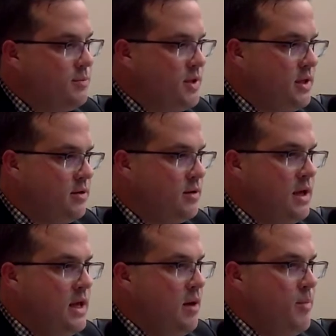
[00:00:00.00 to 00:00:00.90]
But there are a
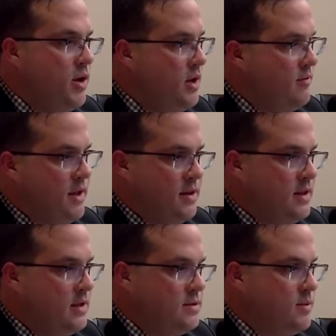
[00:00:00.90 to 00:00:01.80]
myriad of other
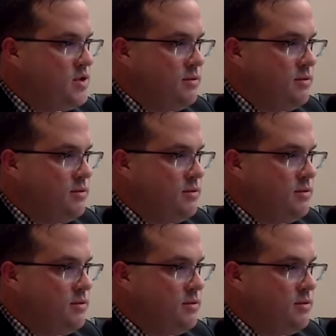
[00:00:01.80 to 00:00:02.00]
things. Mr.